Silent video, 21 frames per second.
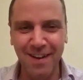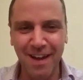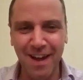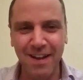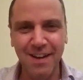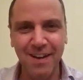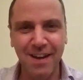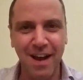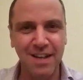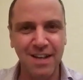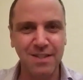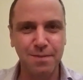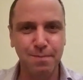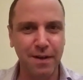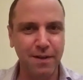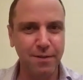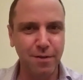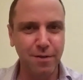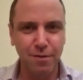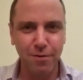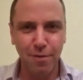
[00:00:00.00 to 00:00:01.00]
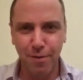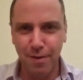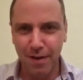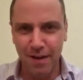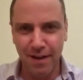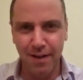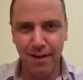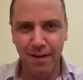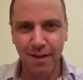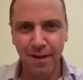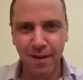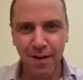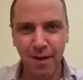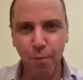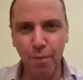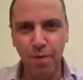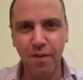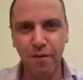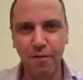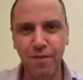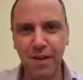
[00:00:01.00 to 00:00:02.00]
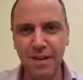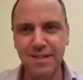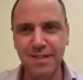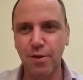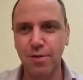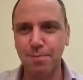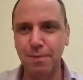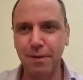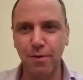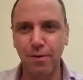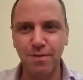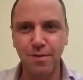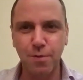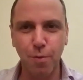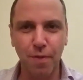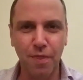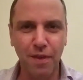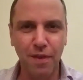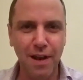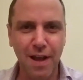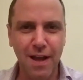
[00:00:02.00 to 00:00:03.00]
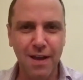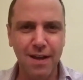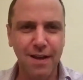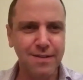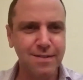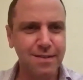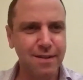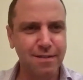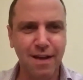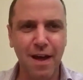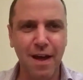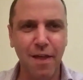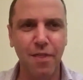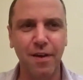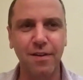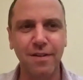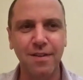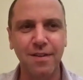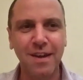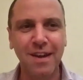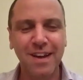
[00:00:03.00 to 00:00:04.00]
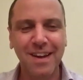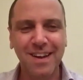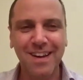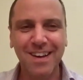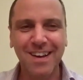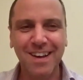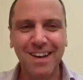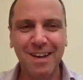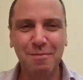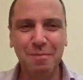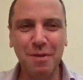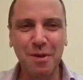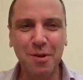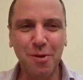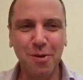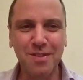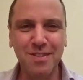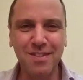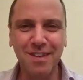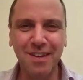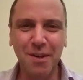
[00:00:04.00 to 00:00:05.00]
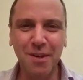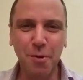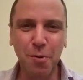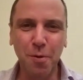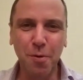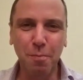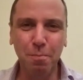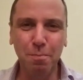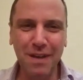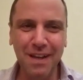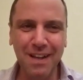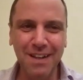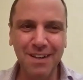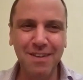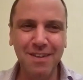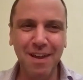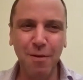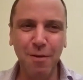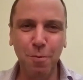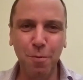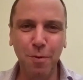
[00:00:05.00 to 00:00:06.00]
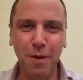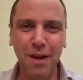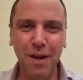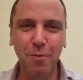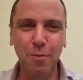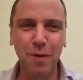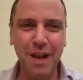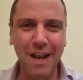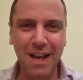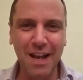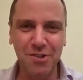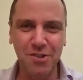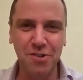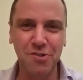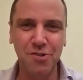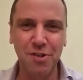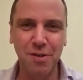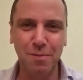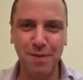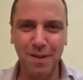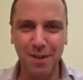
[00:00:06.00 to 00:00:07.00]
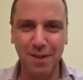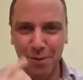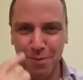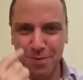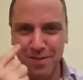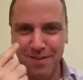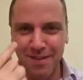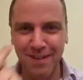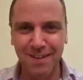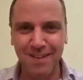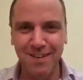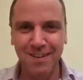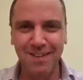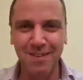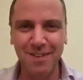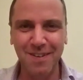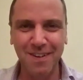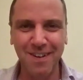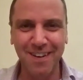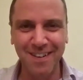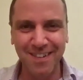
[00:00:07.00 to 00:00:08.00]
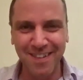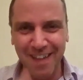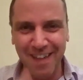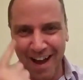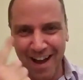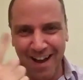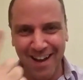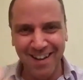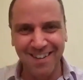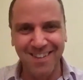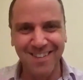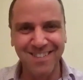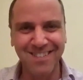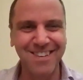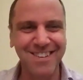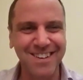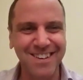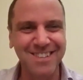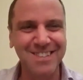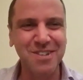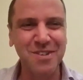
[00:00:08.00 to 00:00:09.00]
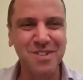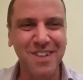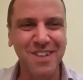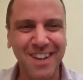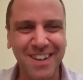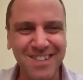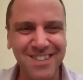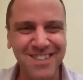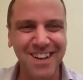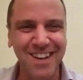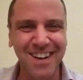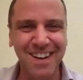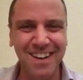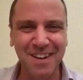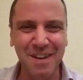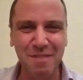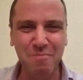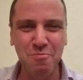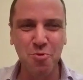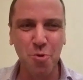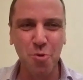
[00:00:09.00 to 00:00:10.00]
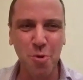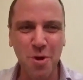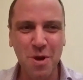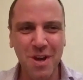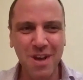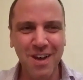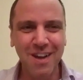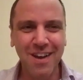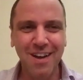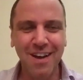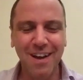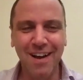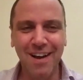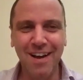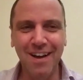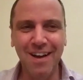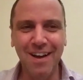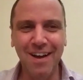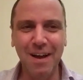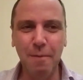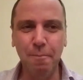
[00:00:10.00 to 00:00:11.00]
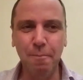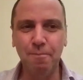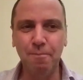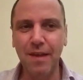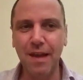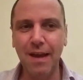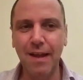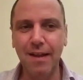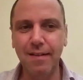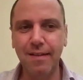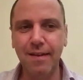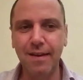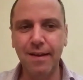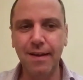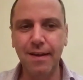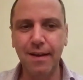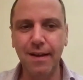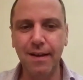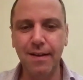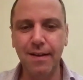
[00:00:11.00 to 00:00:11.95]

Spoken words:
in any aspect, not only with investors, but also with clients and other, because you build a real relationship and you see in the eye, as you can say in Hebrew, and